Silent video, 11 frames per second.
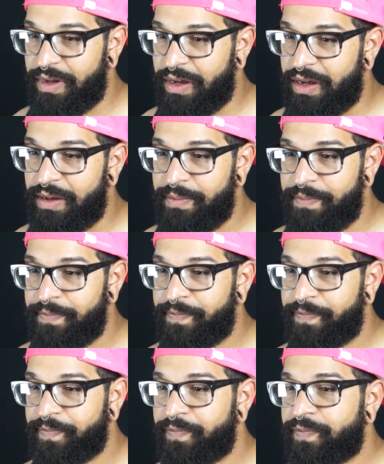um,
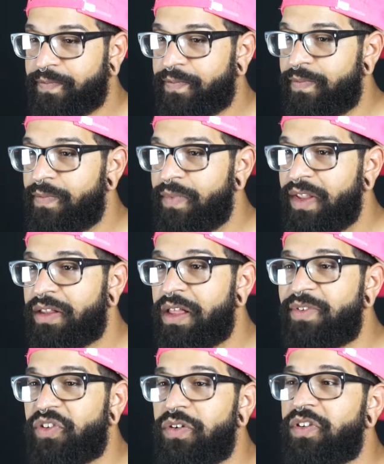
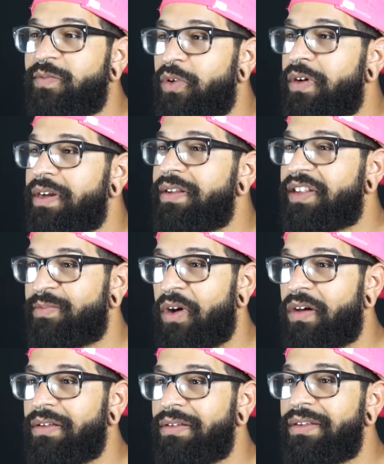Columbus, Georgia is boring,
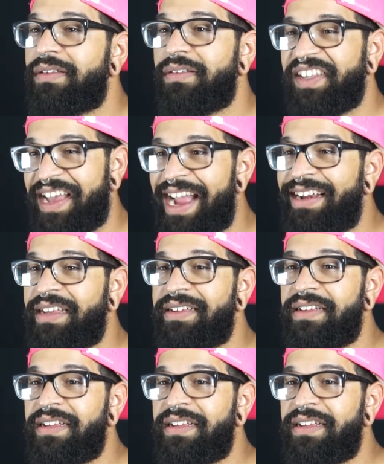small, tiny.